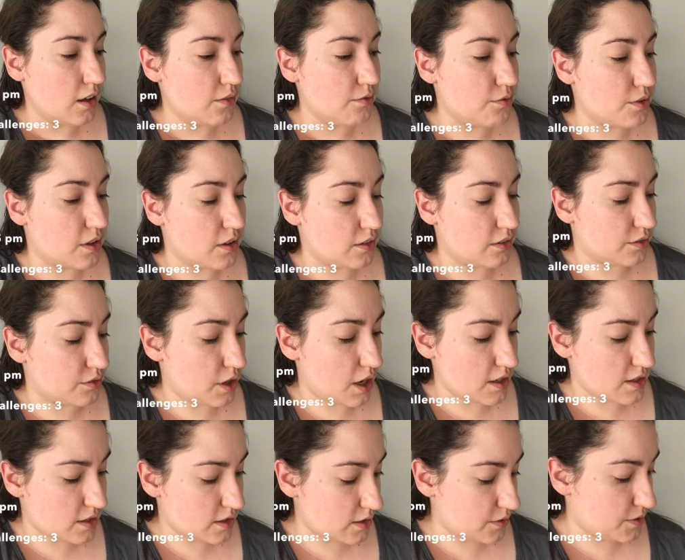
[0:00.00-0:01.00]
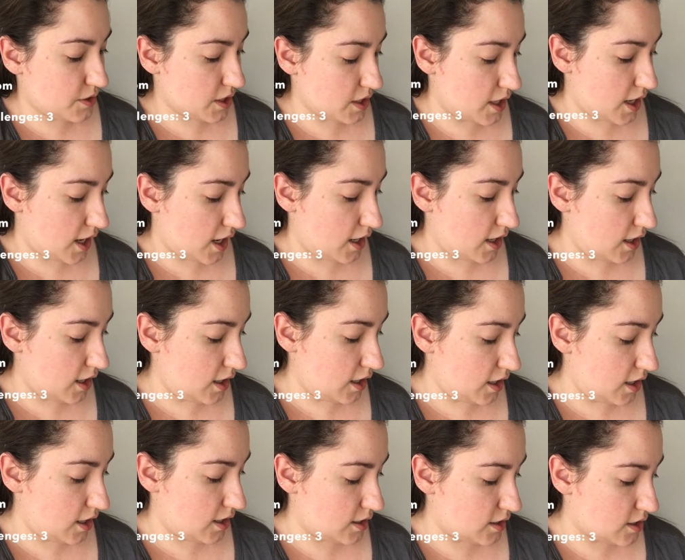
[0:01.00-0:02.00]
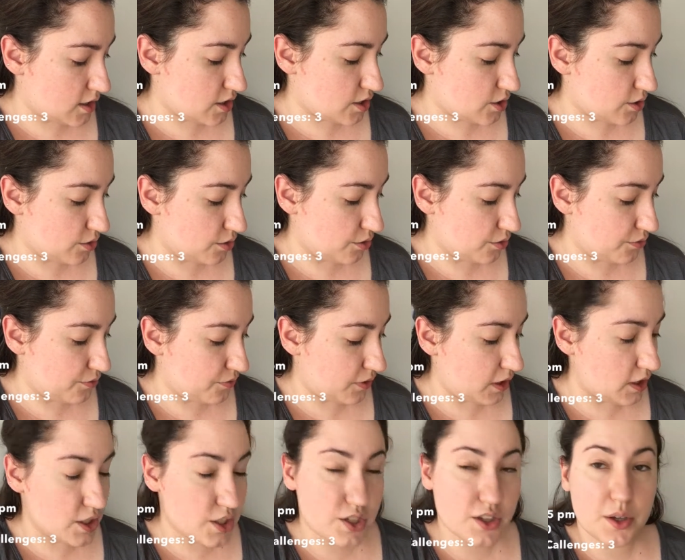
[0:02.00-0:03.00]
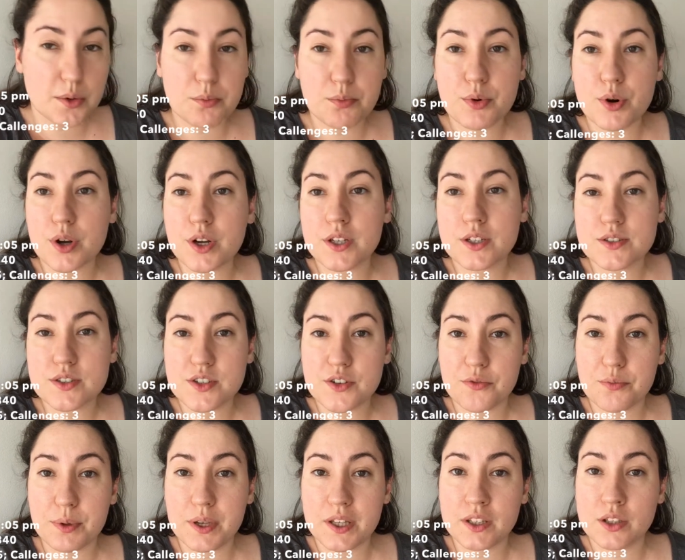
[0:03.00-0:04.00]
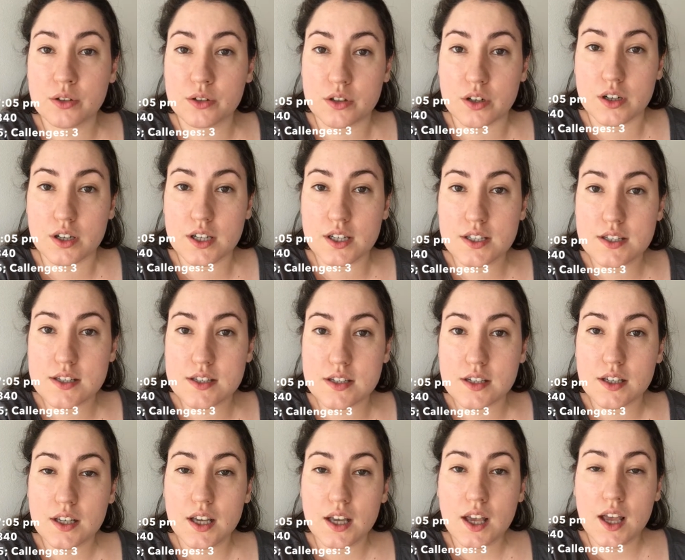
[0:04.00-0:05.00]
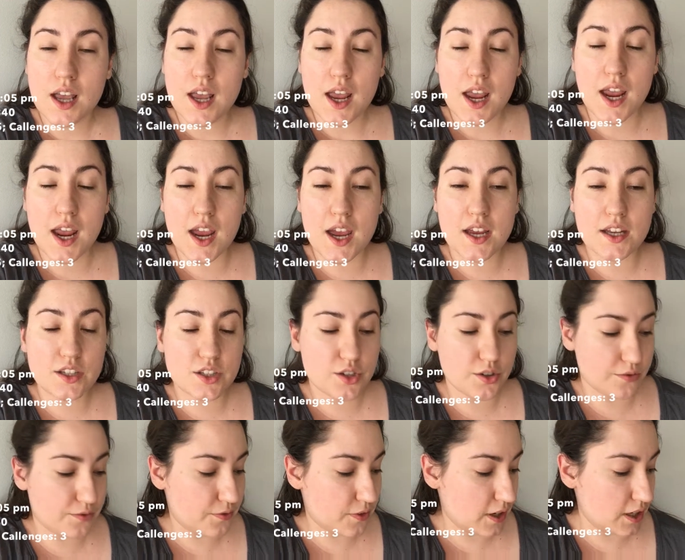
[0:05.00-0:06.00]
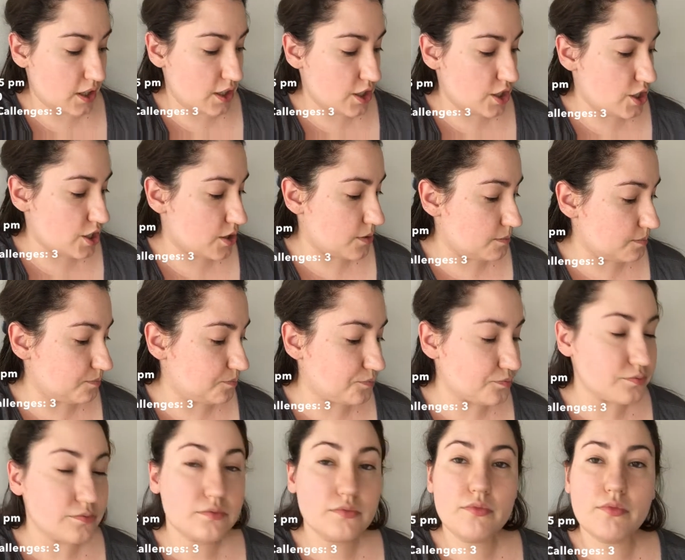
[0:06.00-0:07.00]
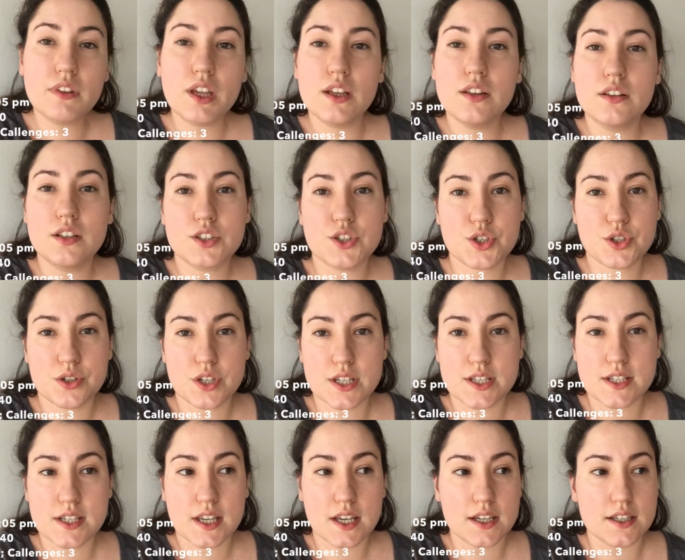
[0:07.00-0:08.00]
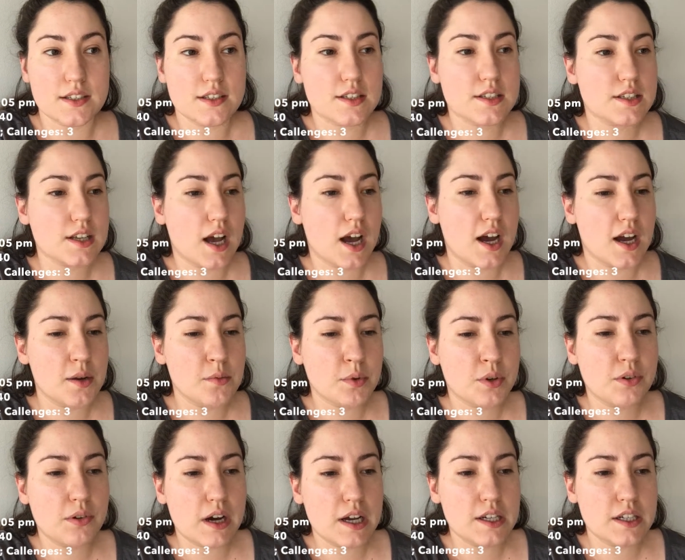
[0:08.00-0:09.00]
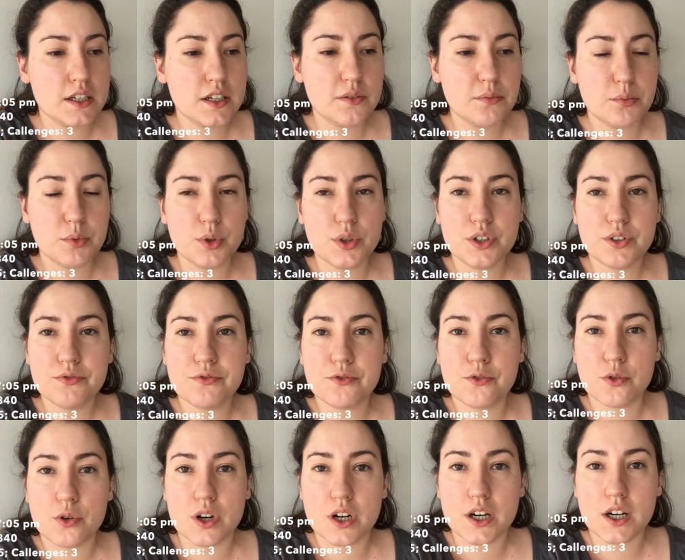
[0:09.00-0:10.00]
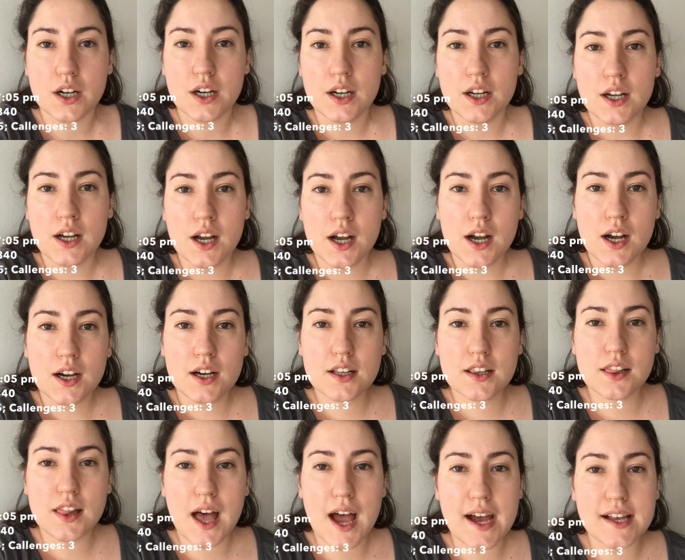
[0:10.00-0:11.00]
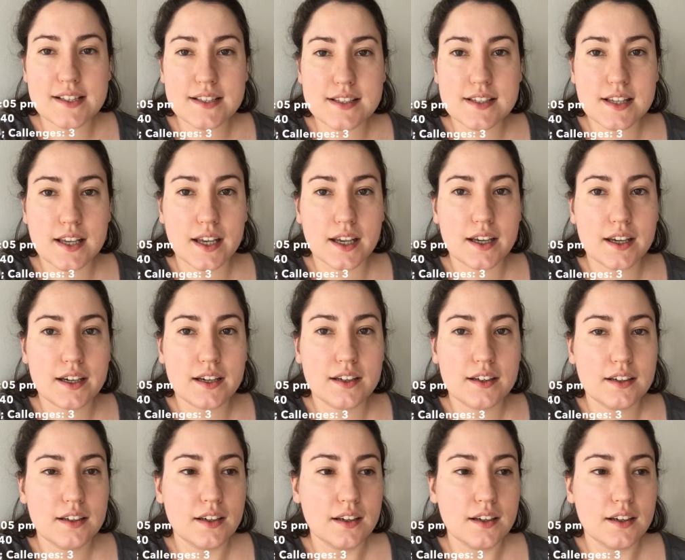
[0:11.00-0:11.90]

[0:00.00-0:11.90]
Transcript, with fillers: for the rest of today, is to finish The Importance of Being Earnest and to finish The Judas Kiss. I'm quite in the mood for classic